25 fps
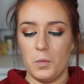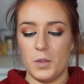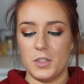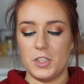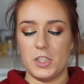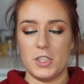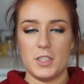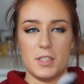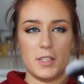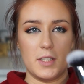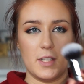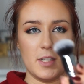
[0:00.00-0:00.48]

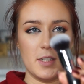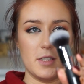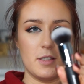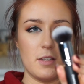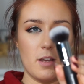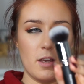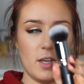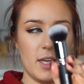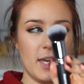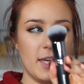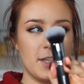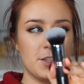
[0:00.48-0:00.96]
which is this
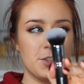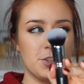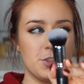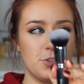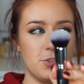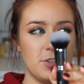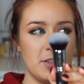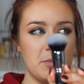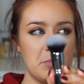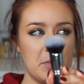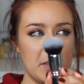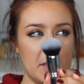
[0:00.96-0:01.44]

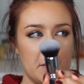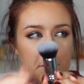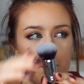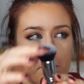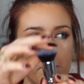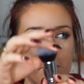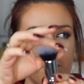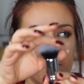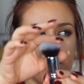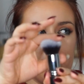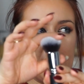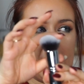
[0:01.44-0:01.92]
extremely
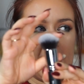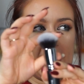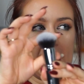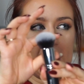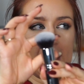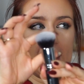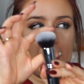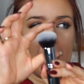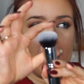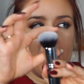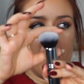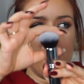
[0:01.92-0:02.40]

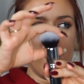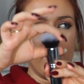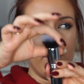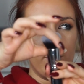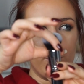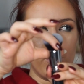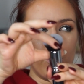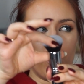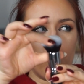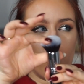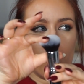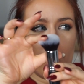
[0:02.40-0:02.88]
big,
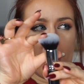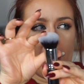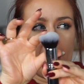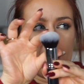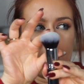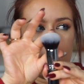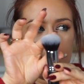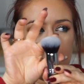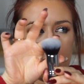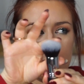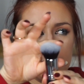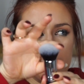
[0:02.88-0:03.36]

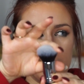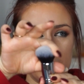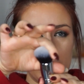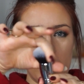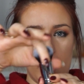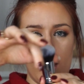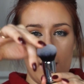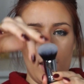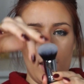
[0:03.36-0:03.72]
round